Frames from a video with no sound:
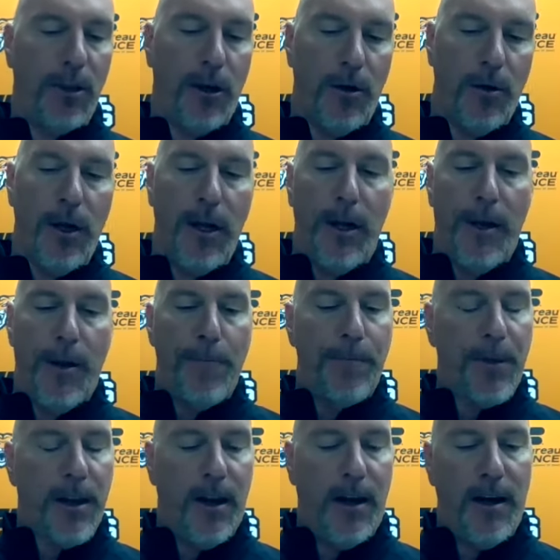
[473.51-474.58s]
So
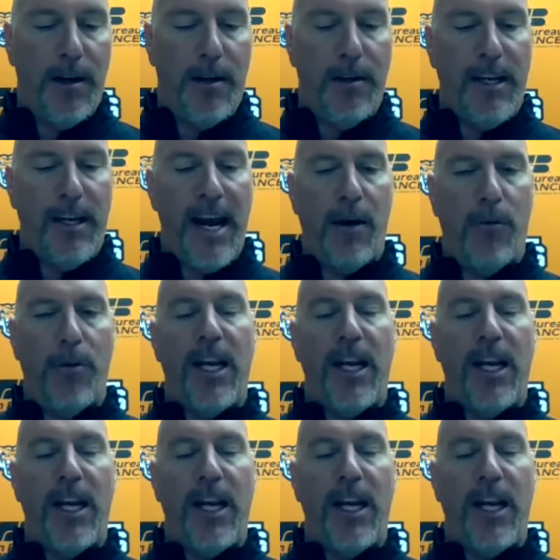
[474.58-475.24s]
uh, yeah,